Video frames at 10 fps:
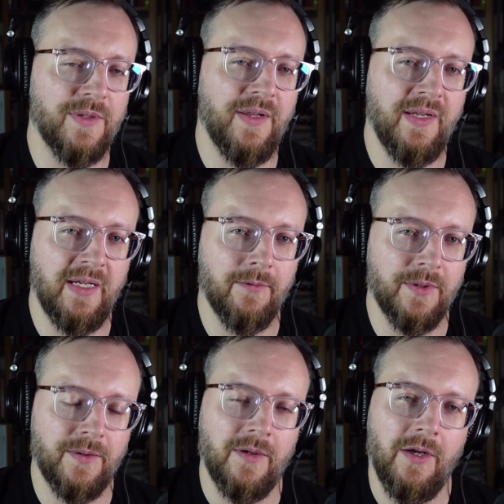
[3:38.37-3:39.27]
I think he
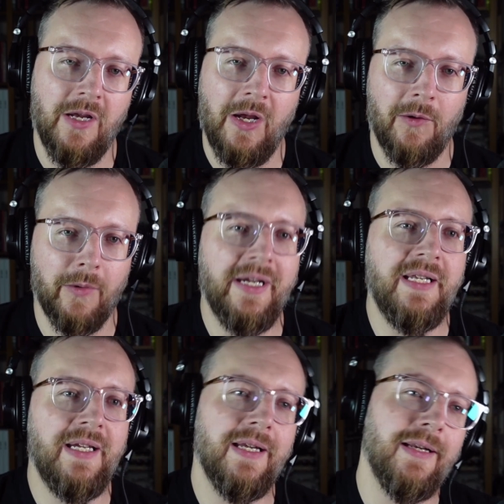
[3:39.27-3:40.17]
was
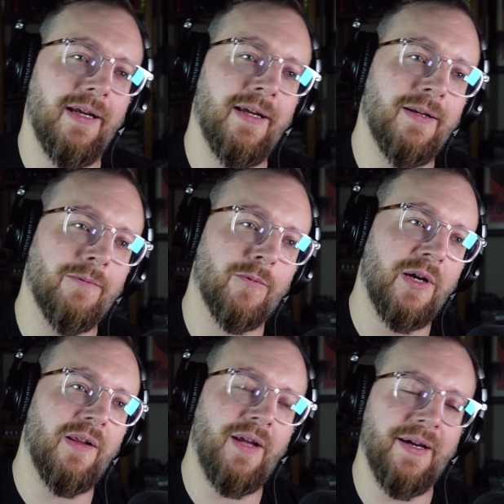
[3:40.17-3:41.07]
reading it and
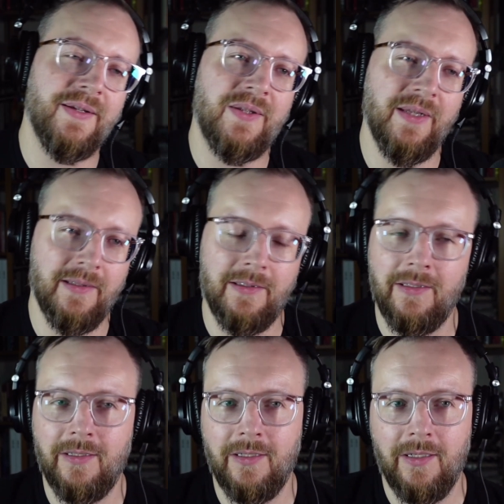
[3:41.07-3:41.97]
realized that,
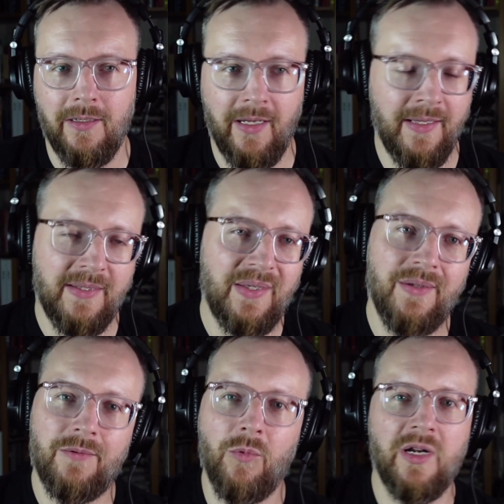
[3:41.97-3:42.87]
and this
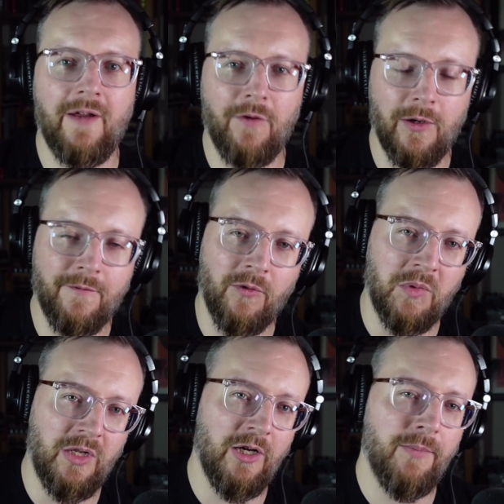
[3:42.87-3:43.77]
is what I've heard from a
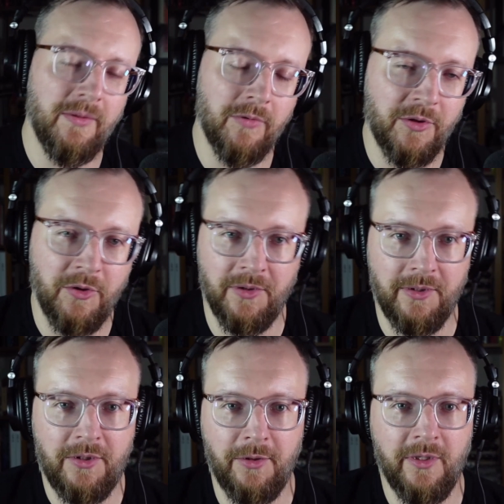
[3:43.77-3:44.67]
lot of people,
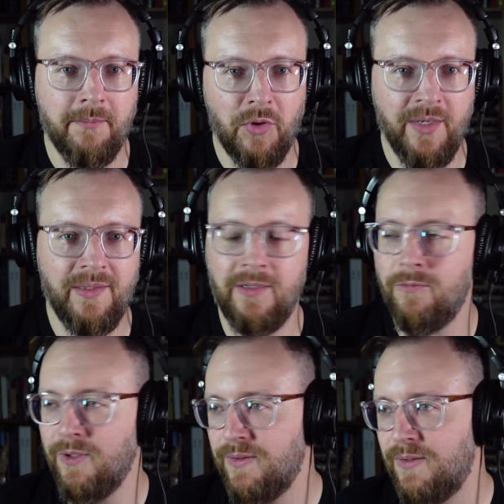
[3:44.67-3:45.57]
including Brendan,
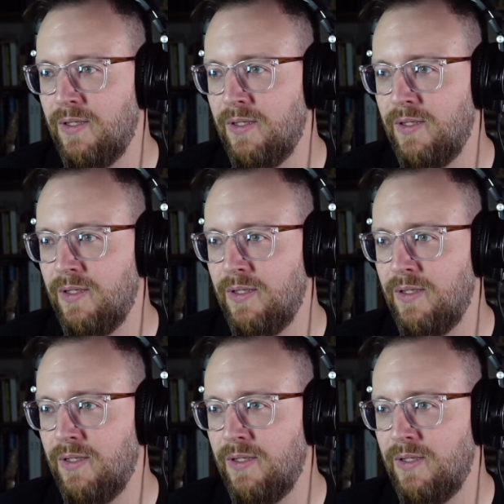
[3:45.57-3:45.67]
was